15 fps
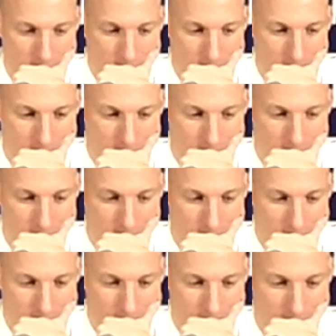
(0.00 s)

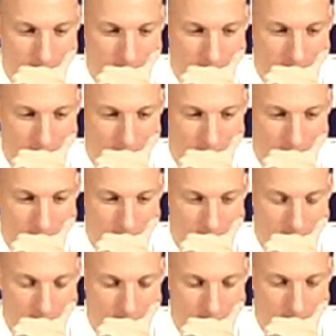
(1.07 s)

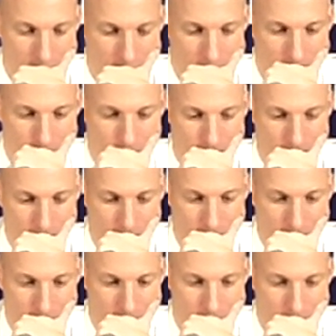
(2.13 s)

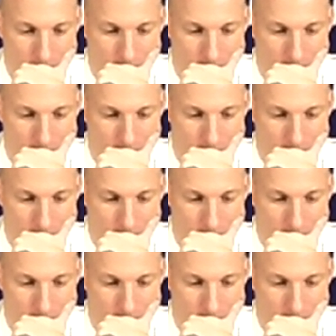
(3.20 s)
[no speech]